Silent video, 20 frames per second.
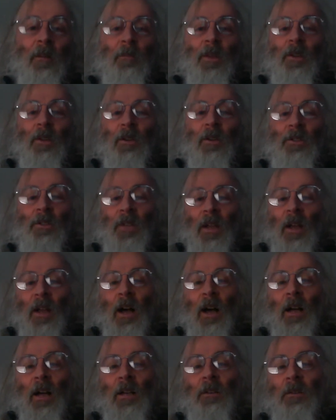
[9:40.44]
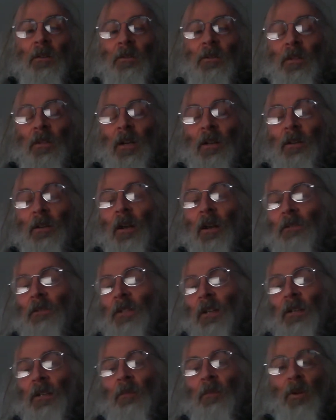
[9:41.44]
because I've
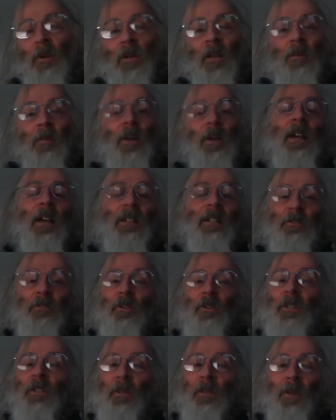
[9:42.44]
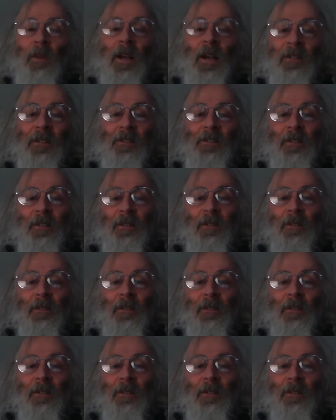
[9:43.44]
started blogging about asteroid impacts